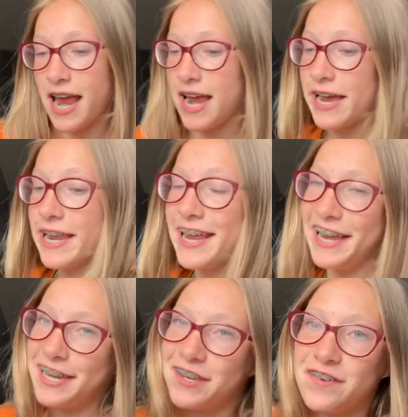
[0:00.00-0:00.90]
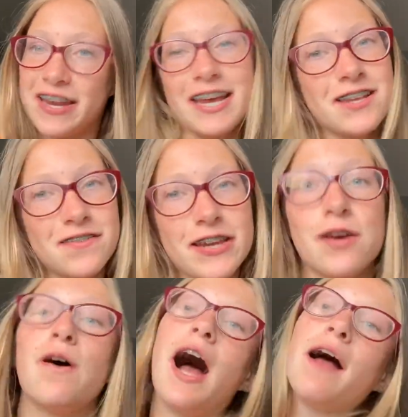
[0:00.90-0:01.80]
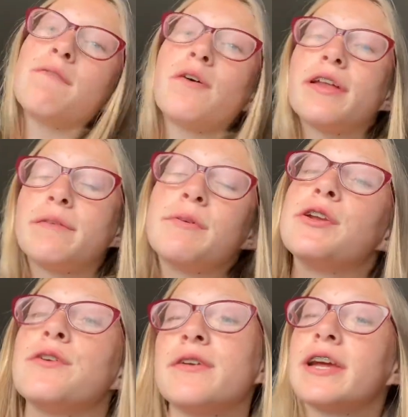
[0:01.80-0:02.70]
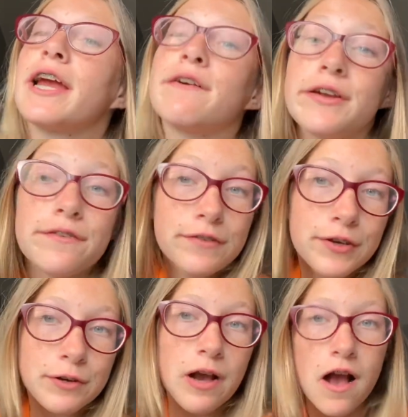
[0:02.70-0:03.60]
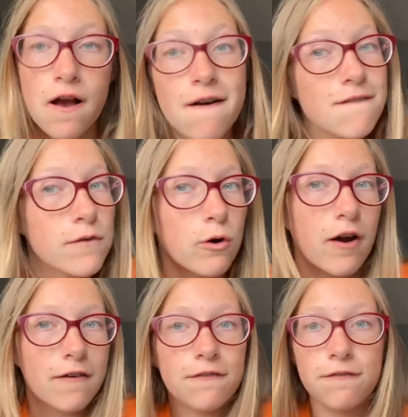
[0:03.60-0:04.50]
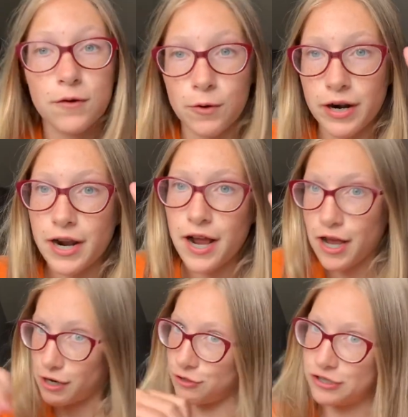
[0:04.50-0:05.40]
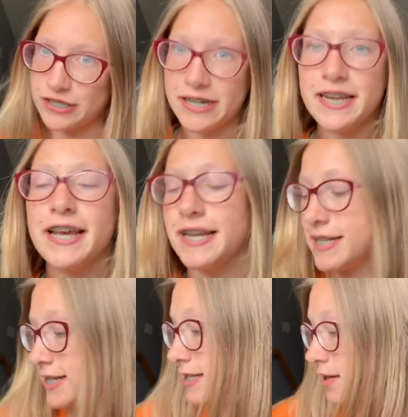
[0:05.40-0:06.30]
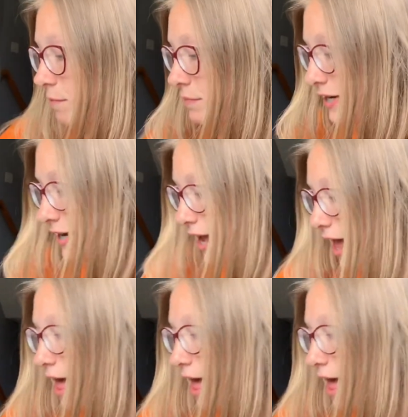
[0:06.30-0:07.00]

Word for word: And in today's video, I'm going to be doing a review for For Ocean. It is this company